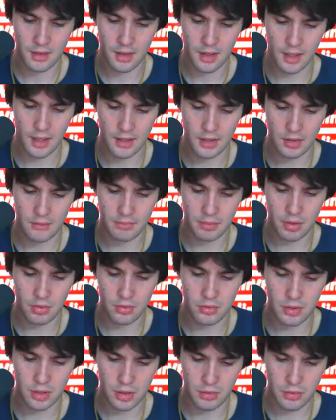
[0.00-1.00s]
I ain't no
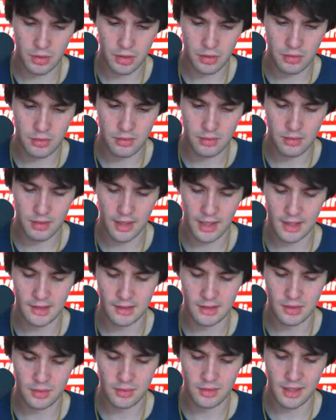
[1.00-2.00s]
broke guru. I
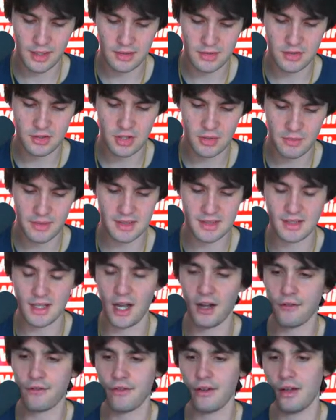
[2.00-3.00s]
ain't doing that stupid
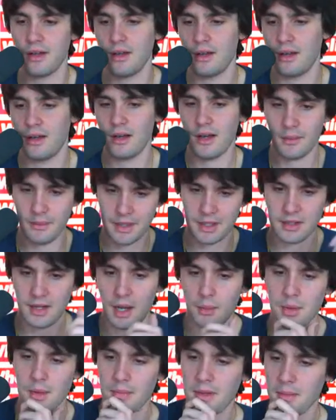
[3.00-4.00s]
stuff. I'm here to
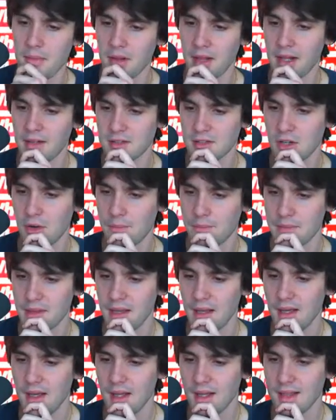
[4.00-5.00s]
help the people out. So
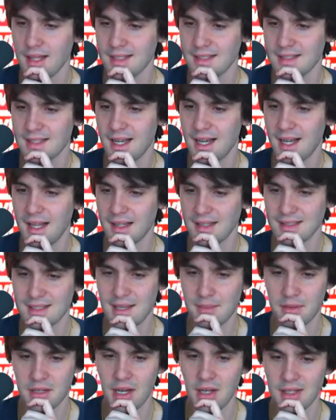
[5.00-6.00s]
let's
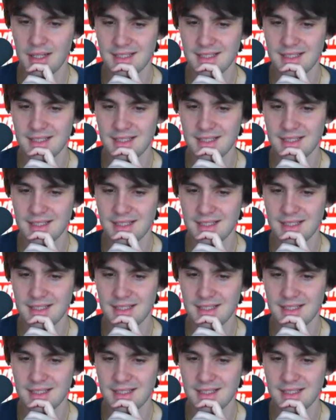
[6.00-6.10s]
keep it going.